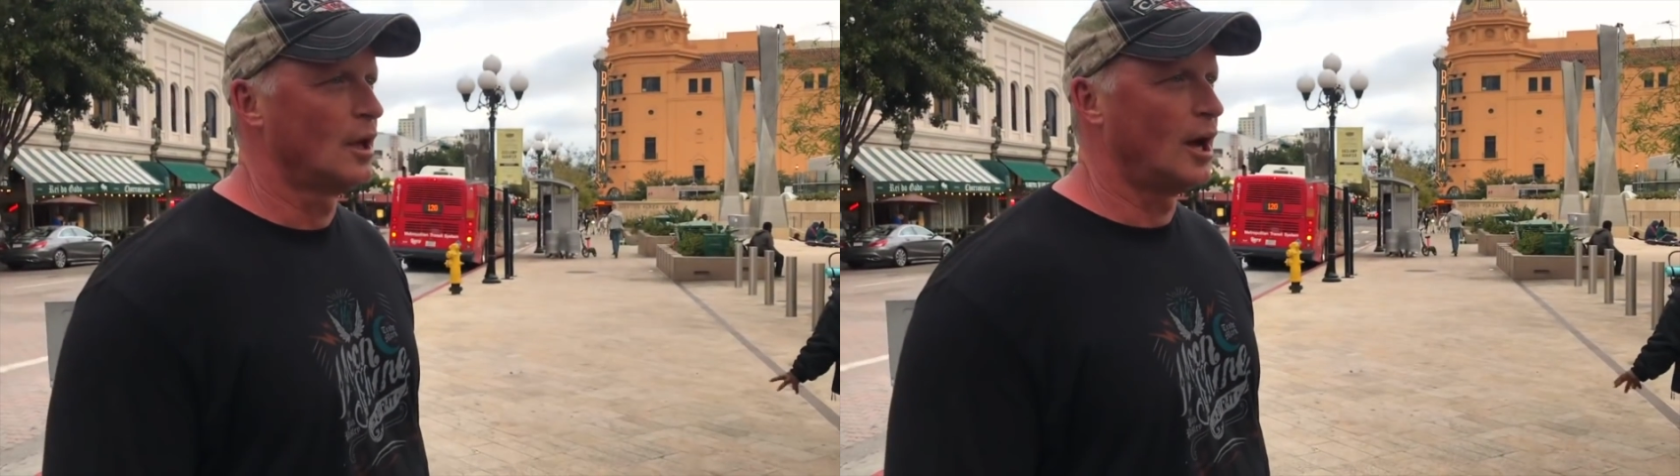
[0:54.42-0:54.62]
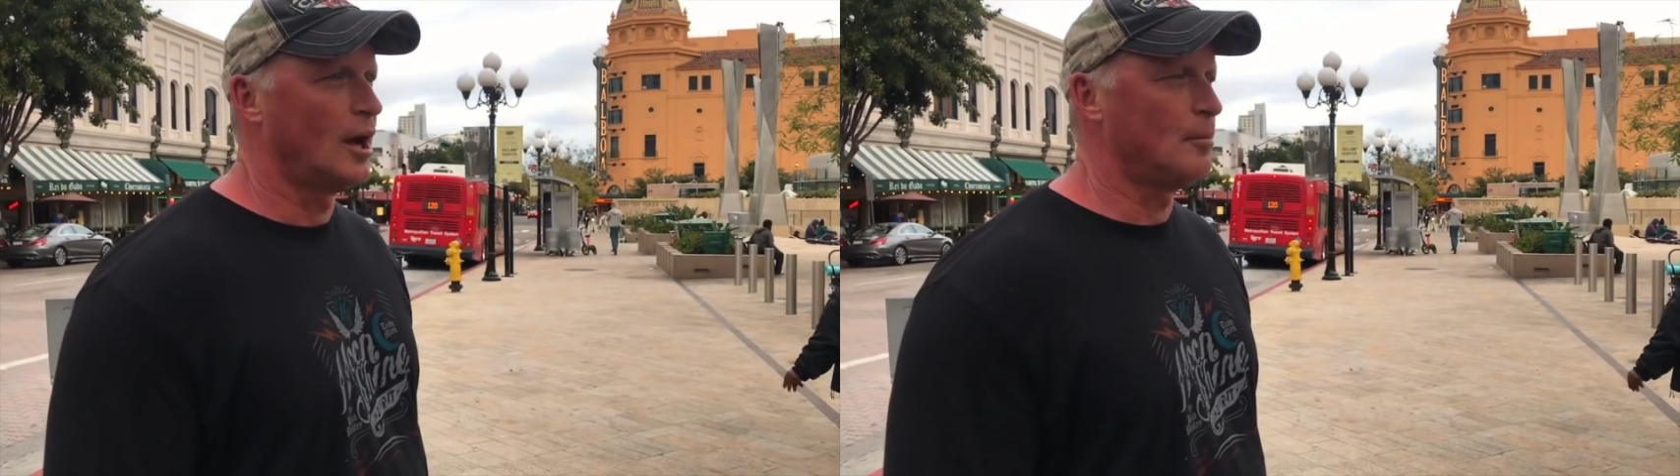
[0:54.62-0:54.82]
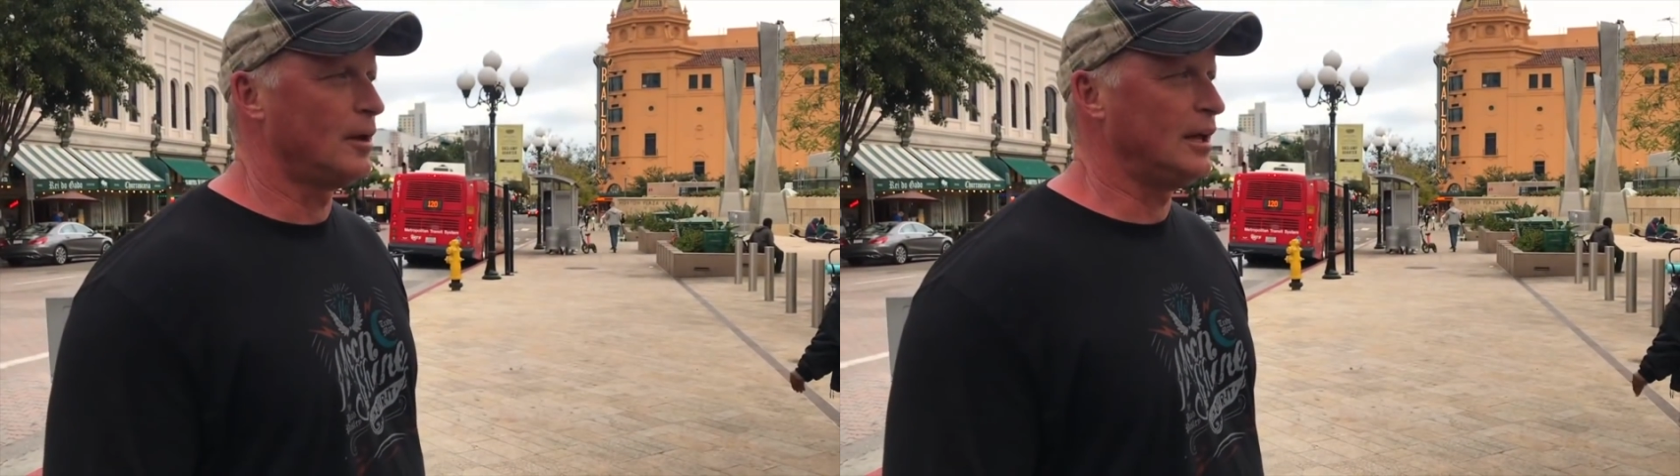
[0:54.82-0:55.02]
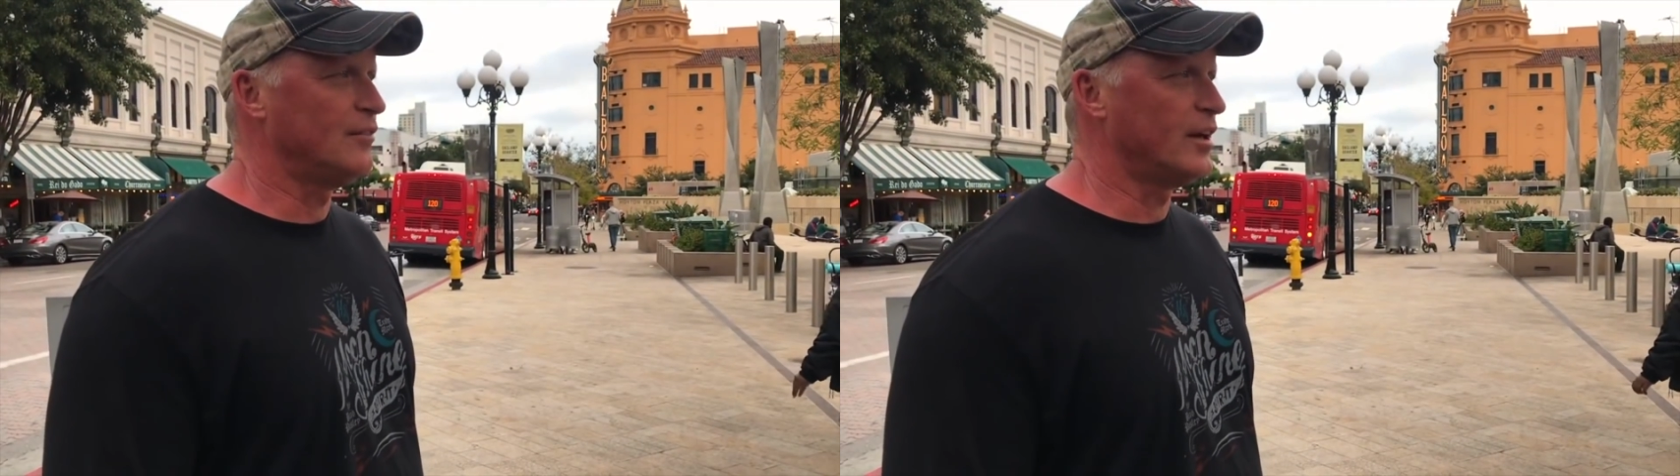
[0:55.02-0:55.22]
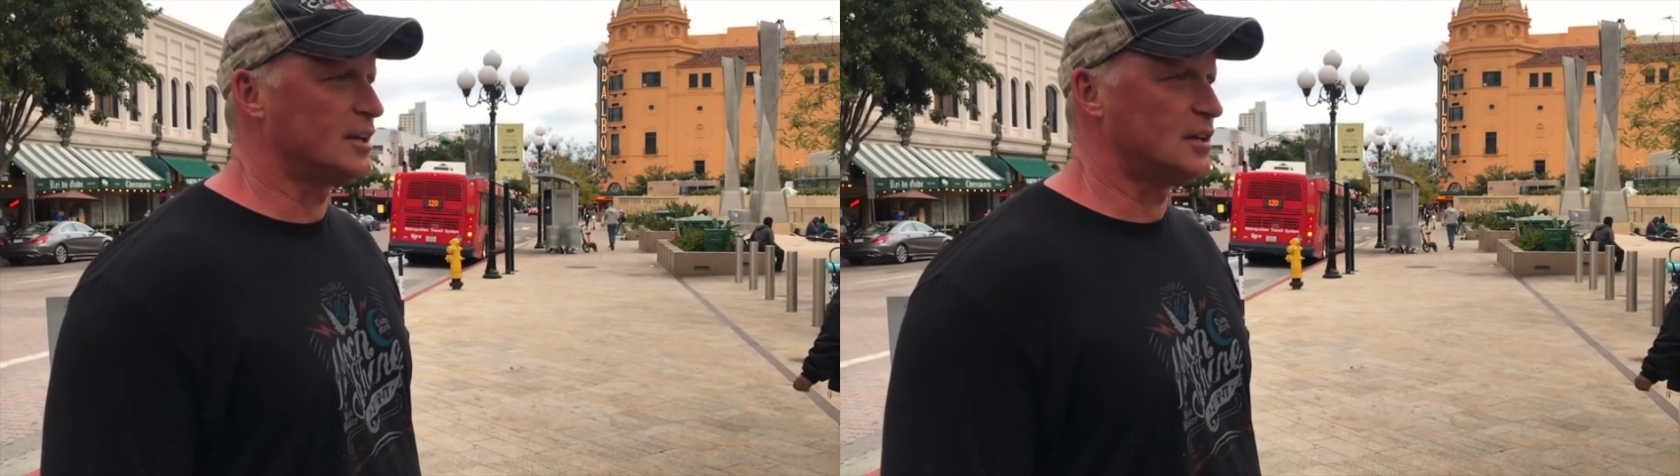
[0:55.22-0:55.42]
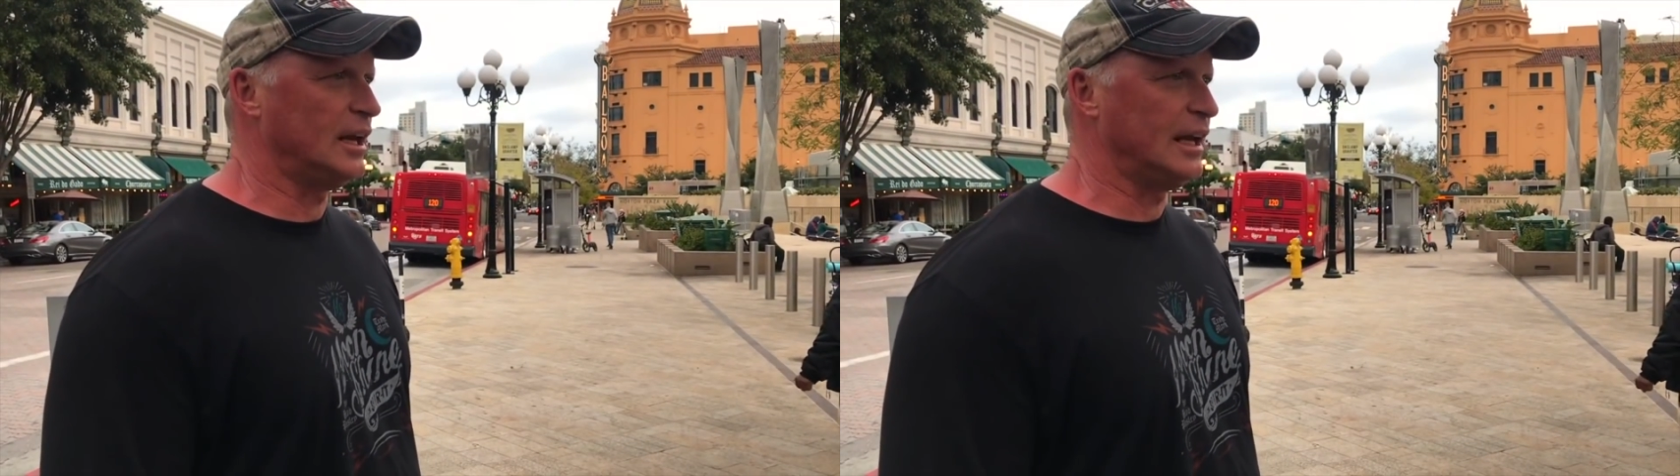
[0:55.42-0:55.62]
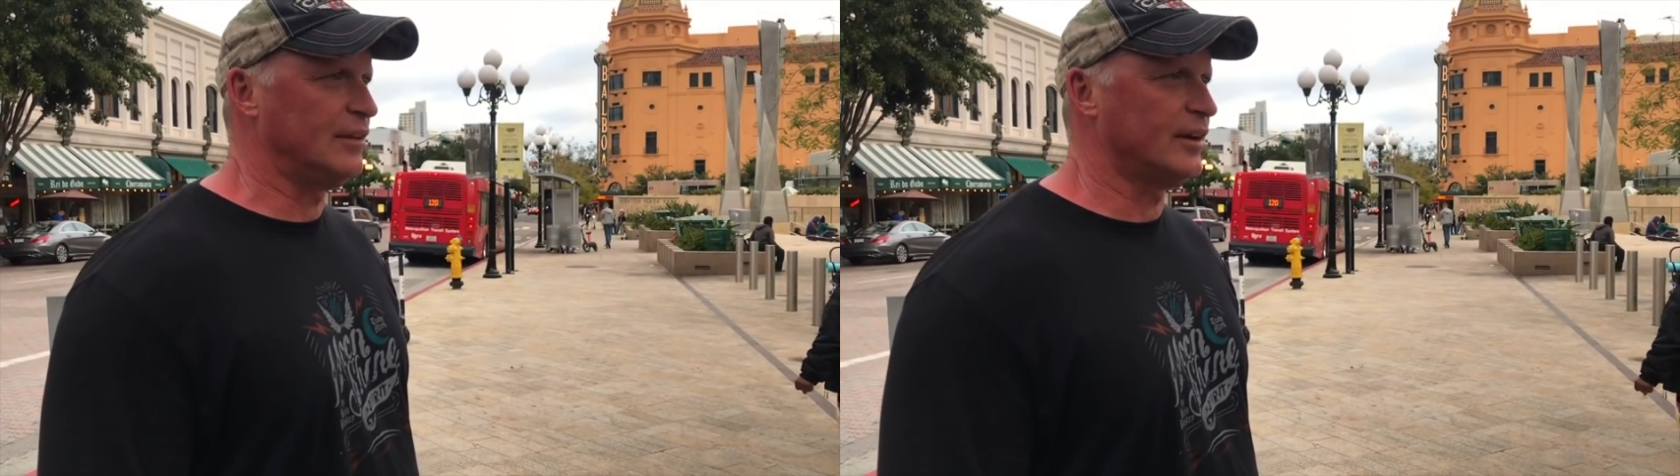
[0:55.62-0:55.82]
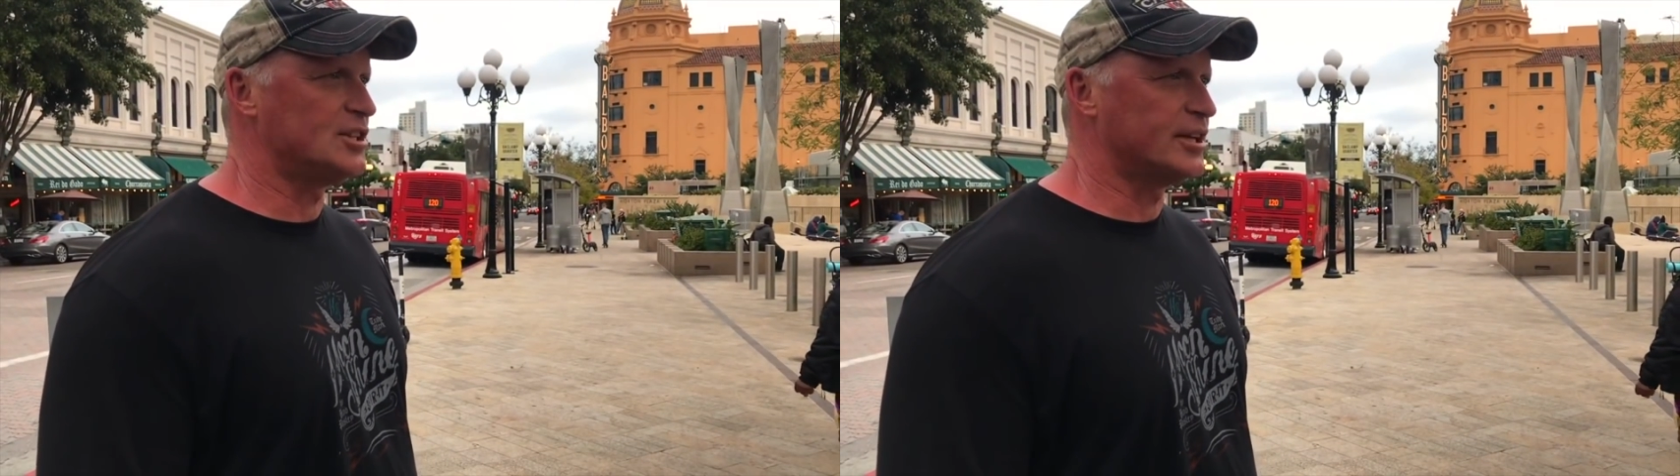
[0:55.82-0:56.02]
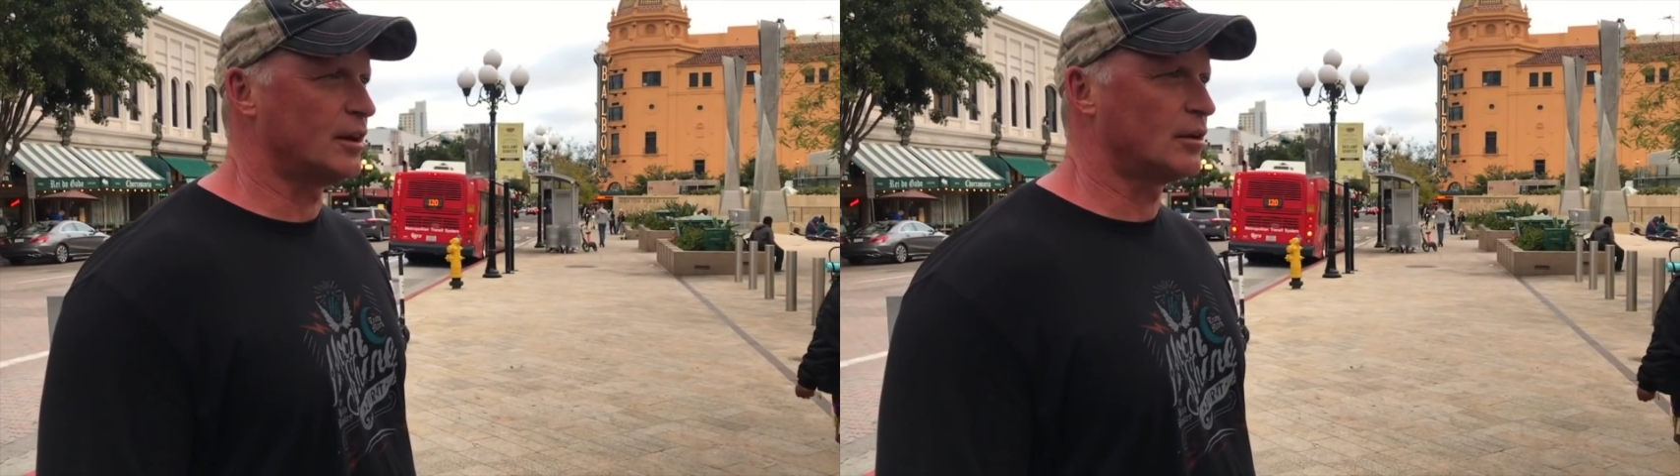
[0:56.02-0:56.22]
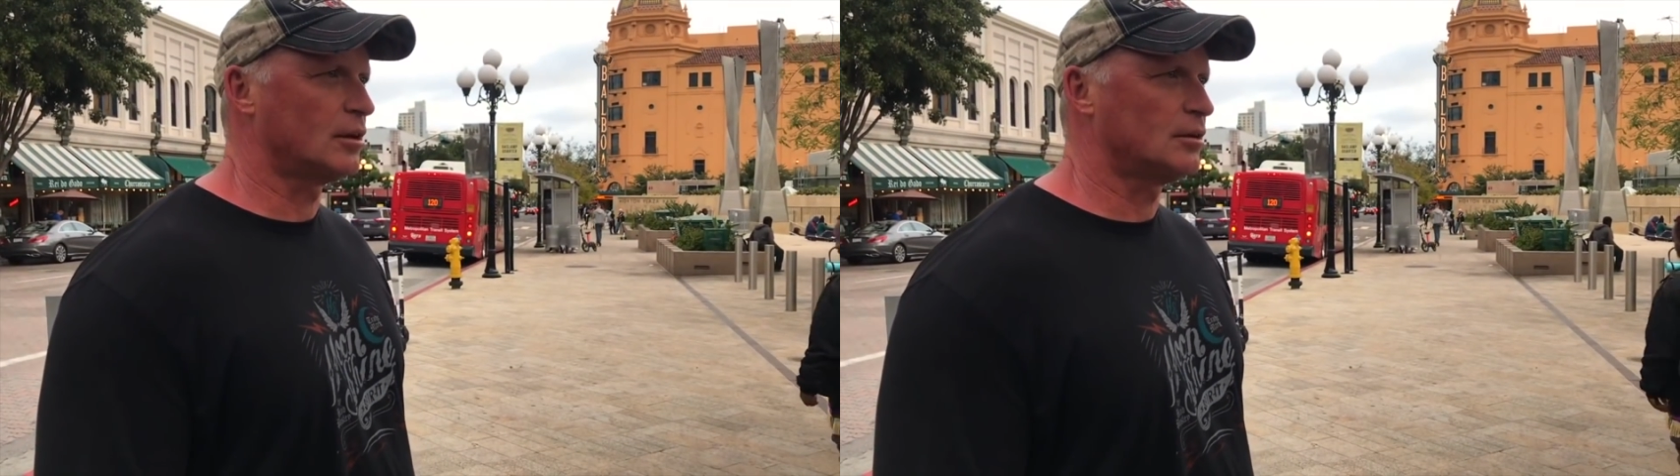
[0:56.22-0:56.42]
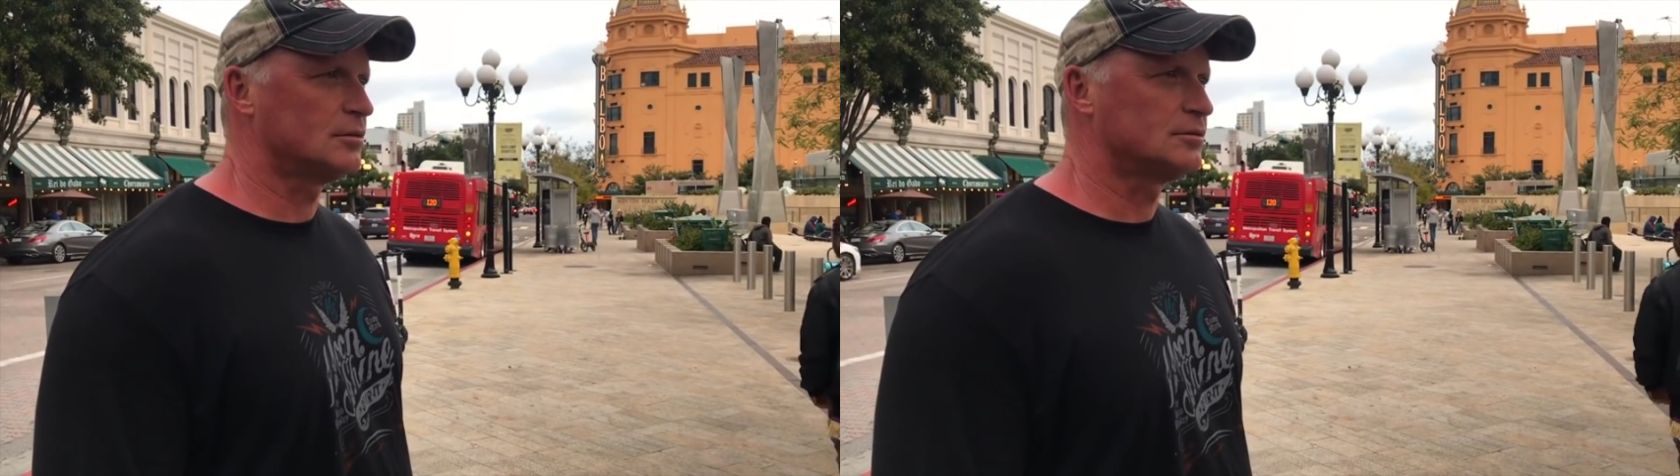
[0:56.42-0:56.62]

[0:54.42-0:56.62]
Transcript: I'm evangelical.